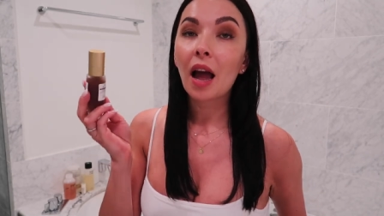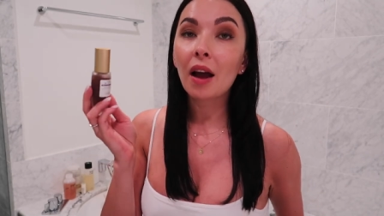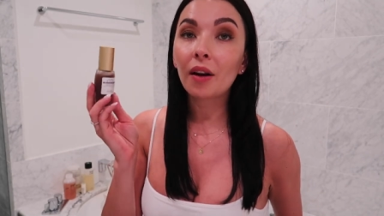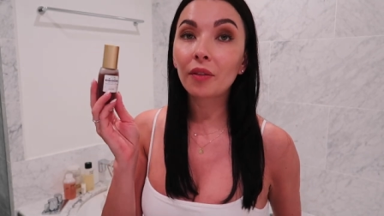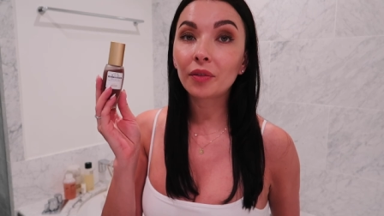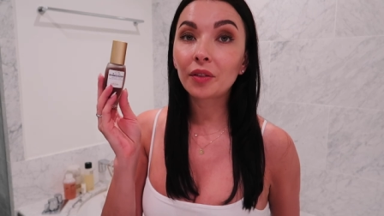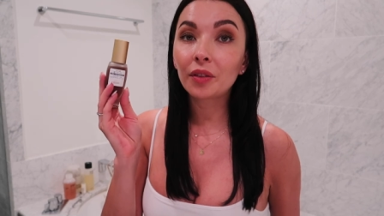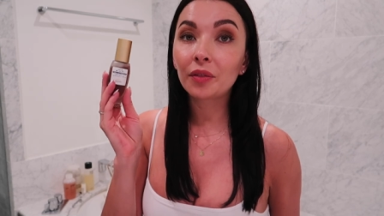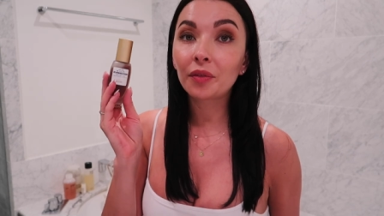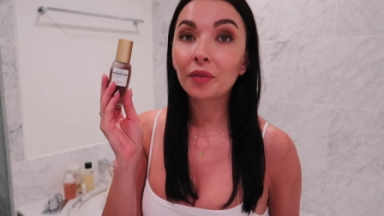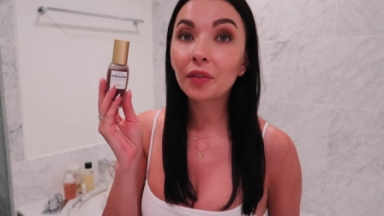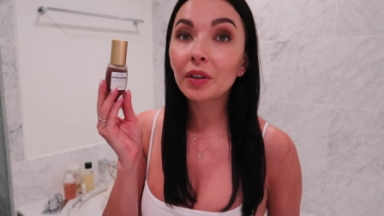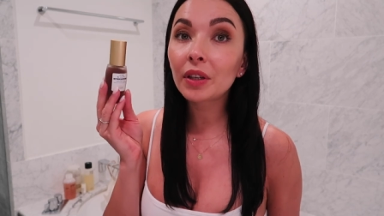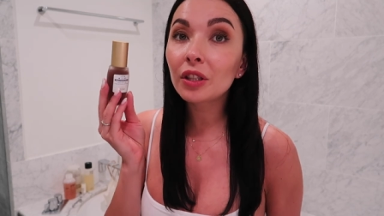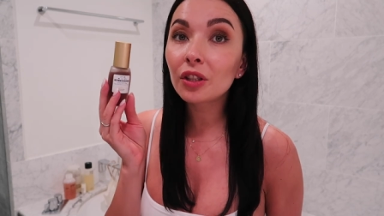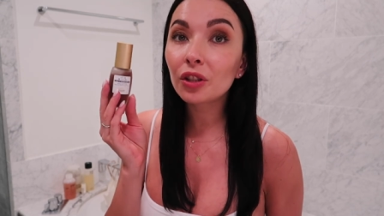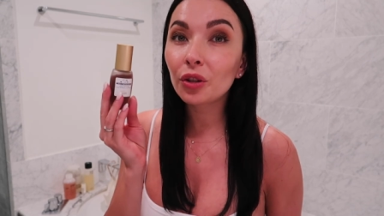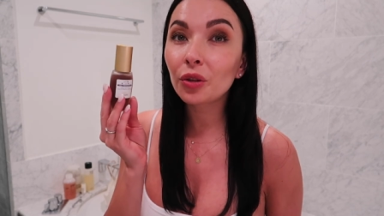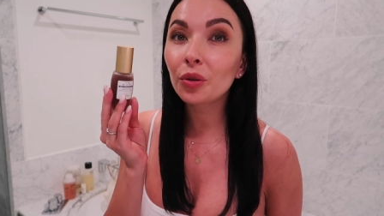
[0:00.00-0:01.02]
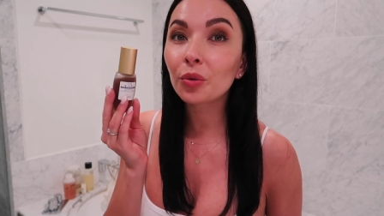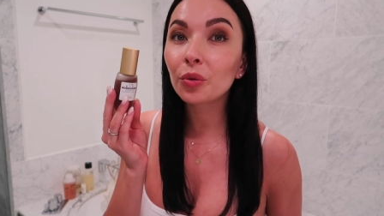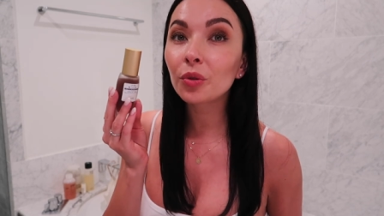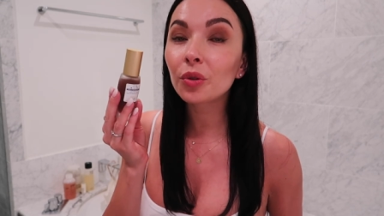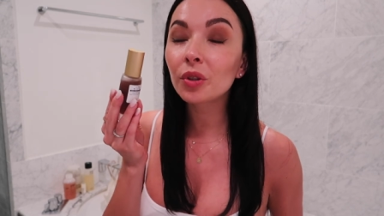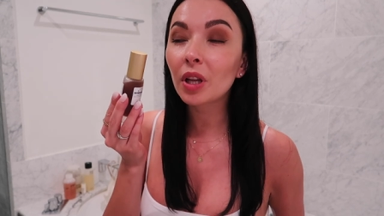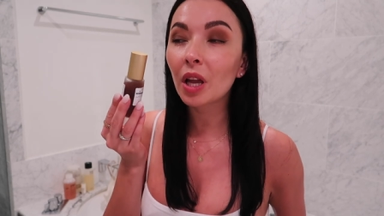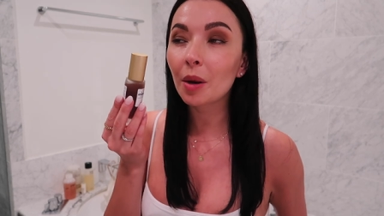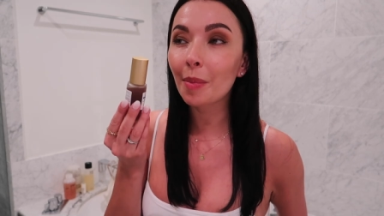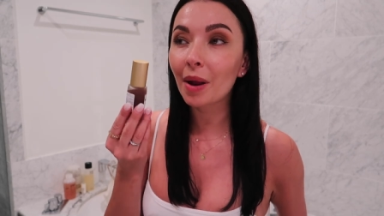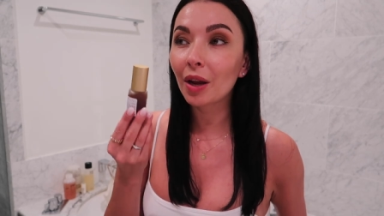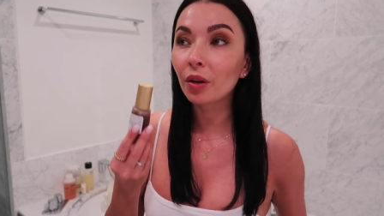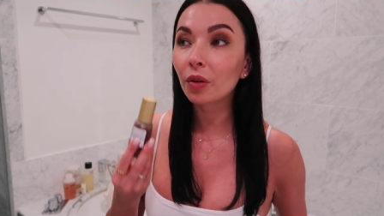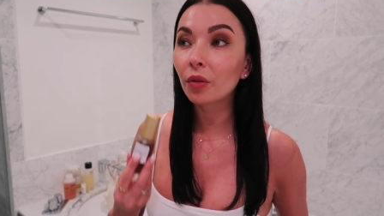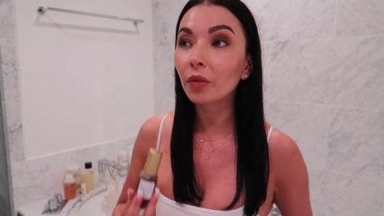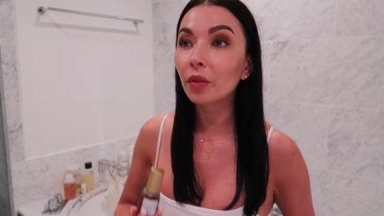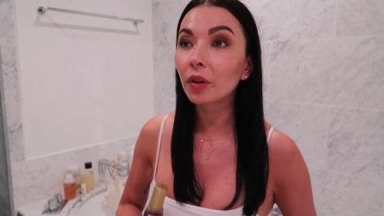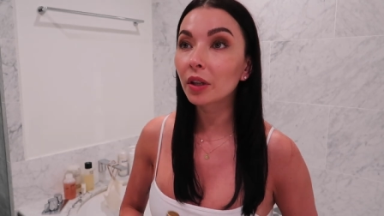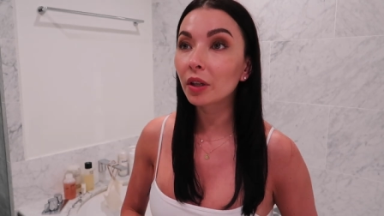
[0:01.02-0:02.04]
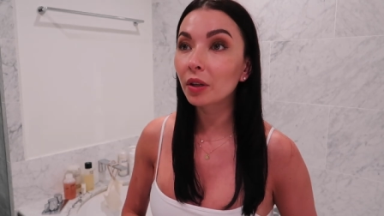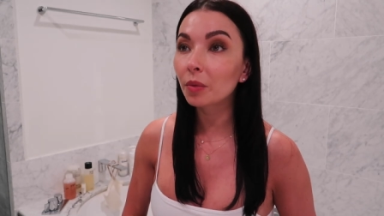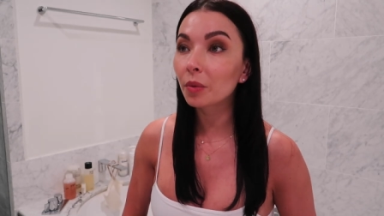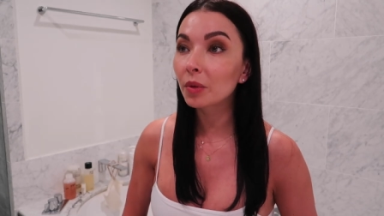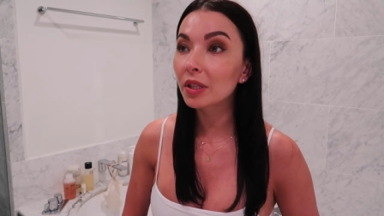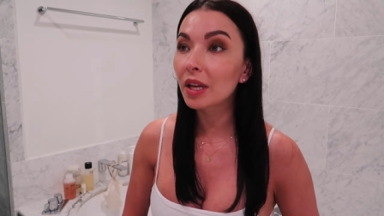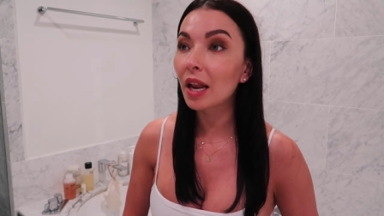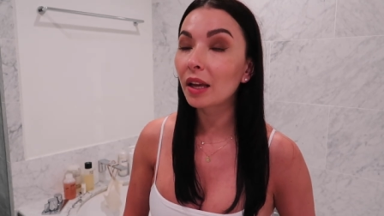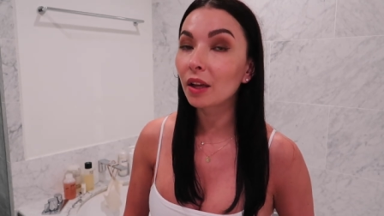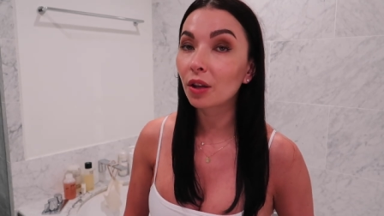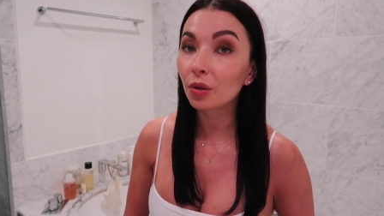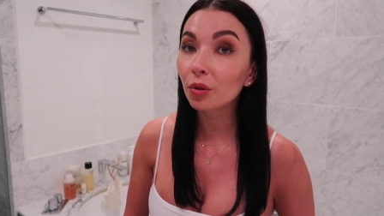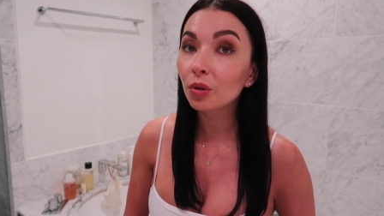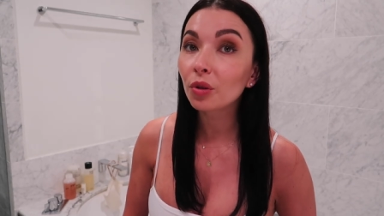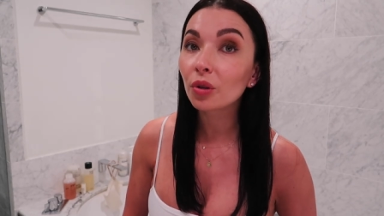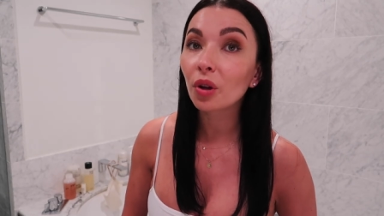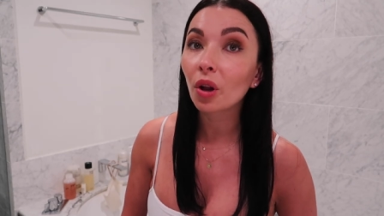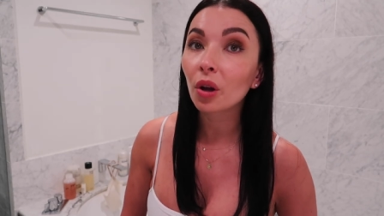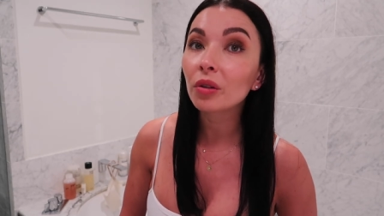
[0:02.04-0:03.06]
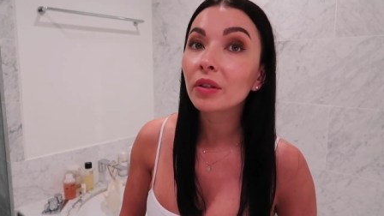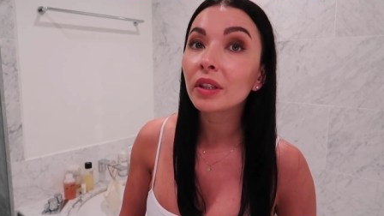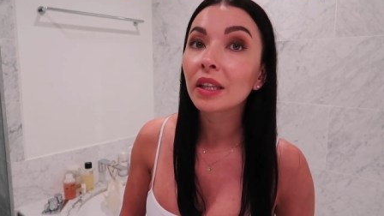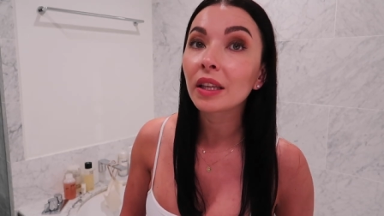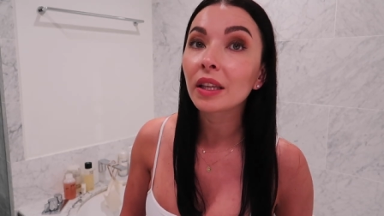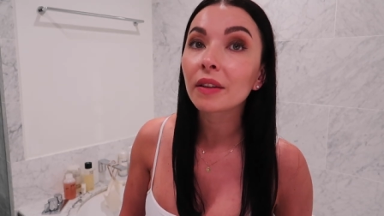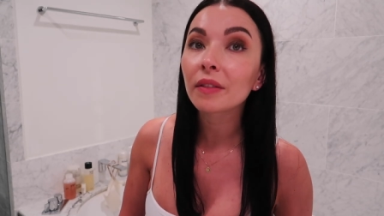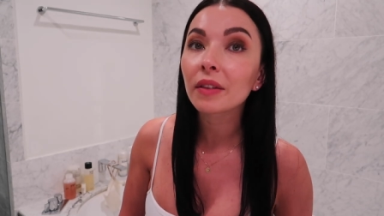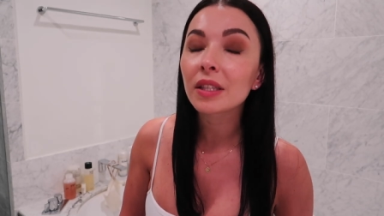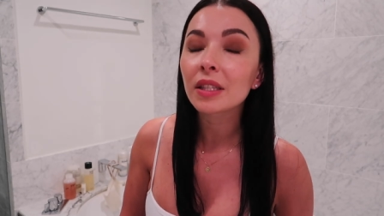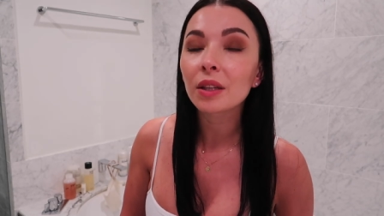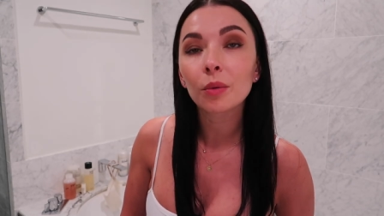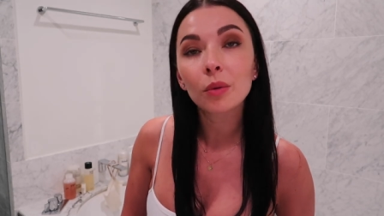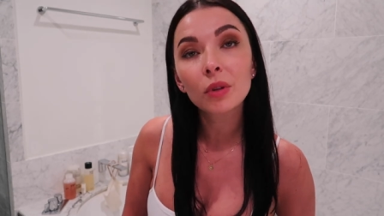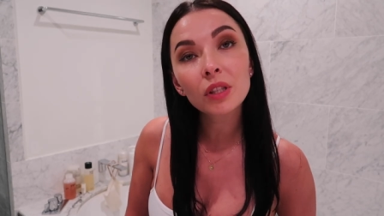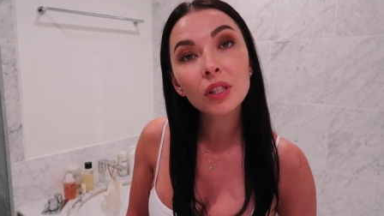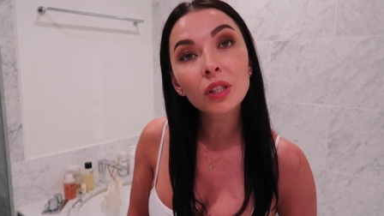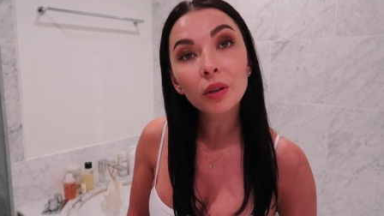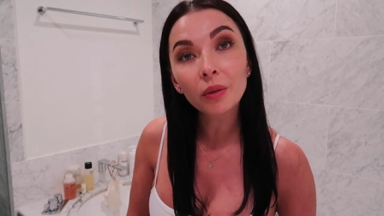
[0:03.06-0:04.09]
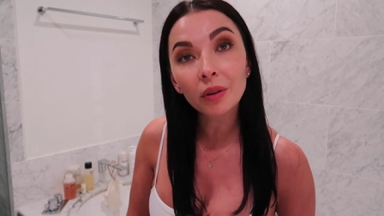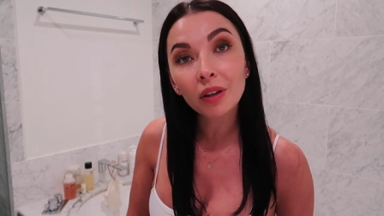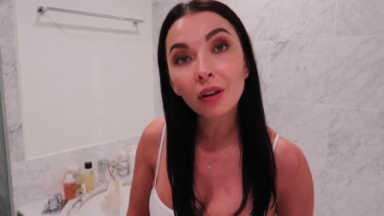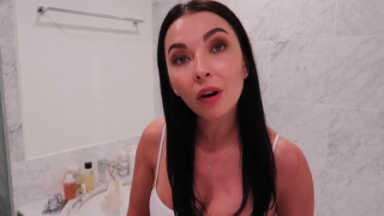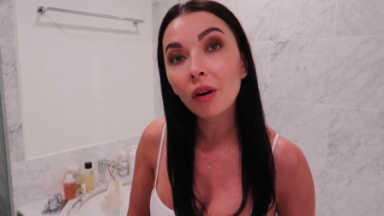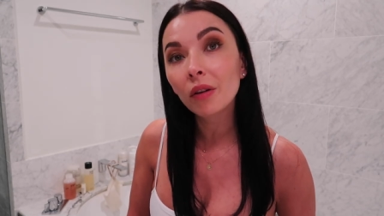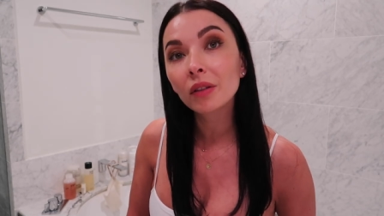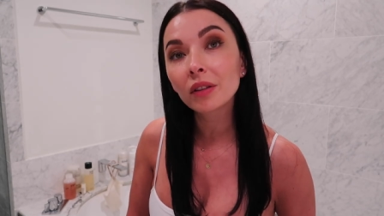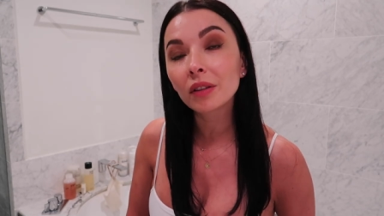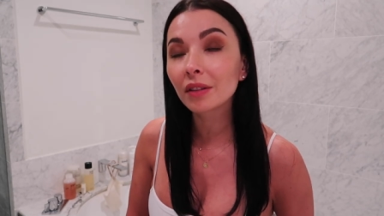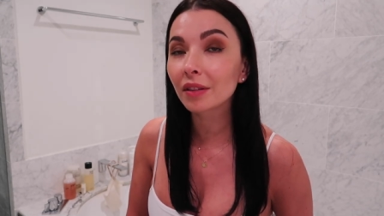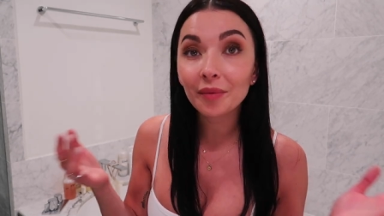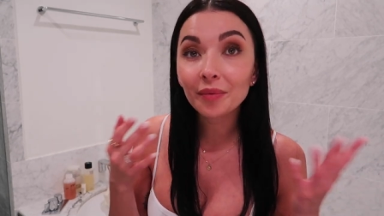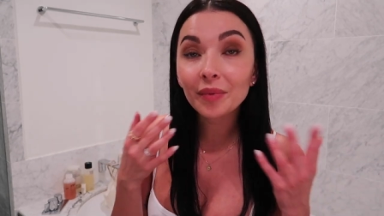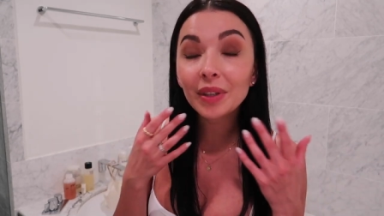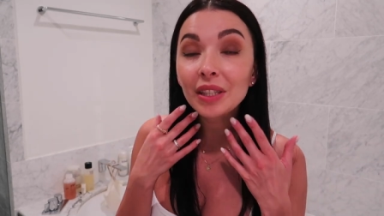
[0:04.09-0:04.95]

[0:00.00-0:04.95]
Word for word: after first use and my coworker was like you glowing Iveta what's going on